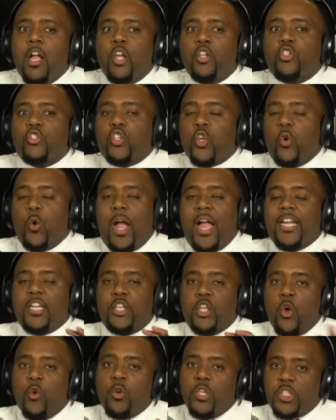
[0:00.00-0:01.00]
So I
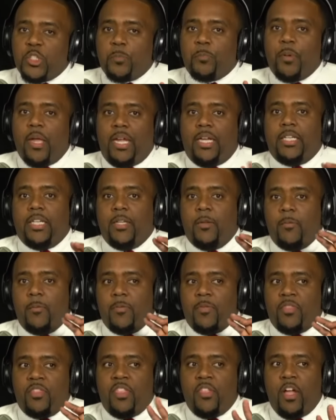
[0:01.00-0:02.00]
don't expect
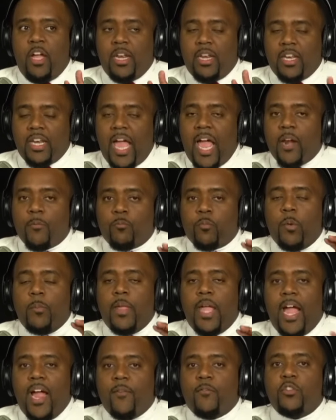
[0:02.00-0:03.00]
a lot from
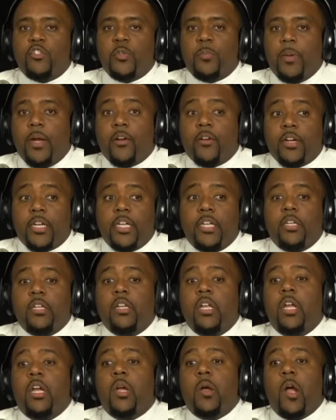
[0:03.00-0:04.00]
the average
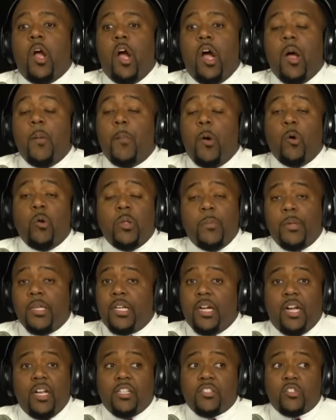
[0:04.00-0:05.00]
American, only
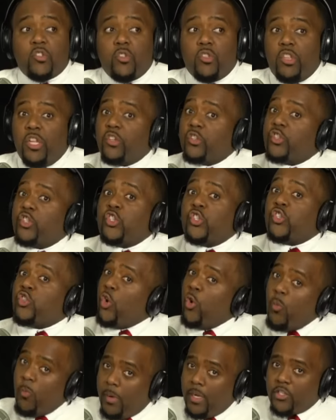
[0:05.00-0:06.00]
because there's
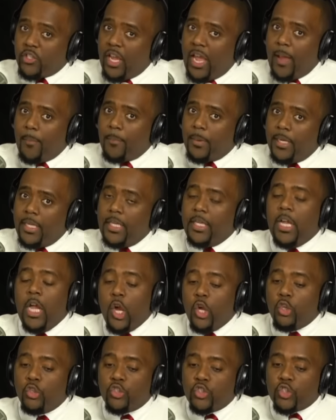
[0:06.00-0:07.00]
so much happening,
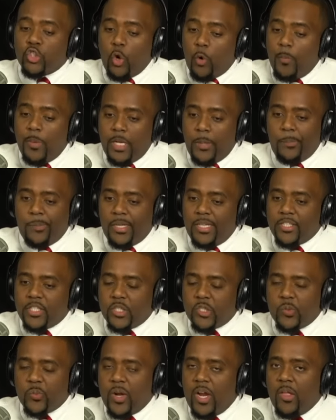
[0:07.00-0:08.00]
so many
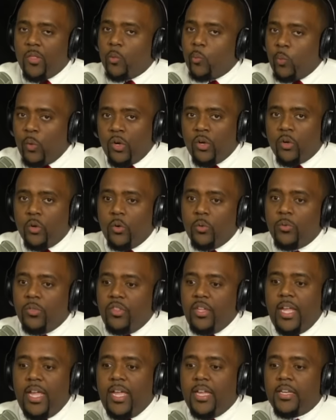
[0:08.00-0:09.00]
places around the
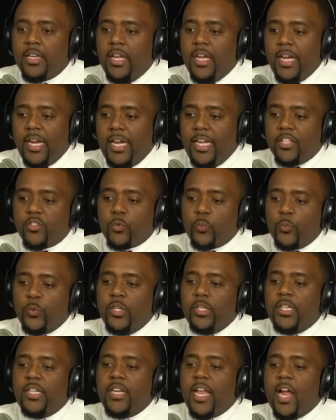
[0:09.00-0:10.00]
world, that it's
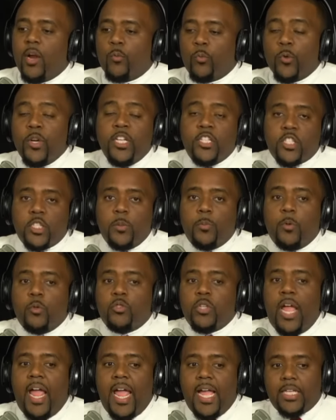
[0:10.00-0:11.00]
really not reasonable
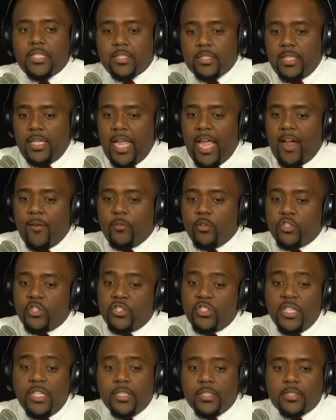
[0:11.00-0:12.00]
to ask the average
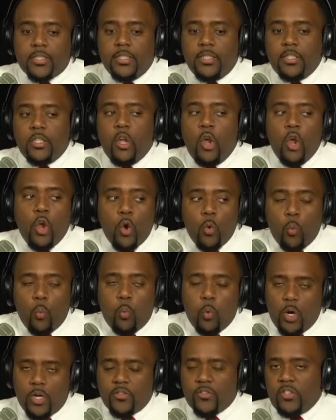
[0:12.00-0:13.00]
citizen
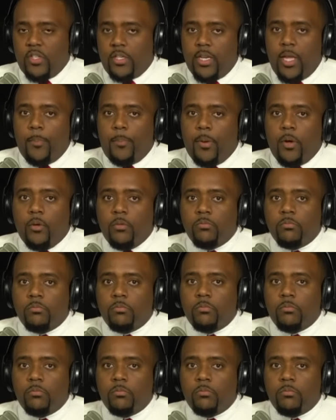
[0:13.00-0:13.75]
what's Aleppo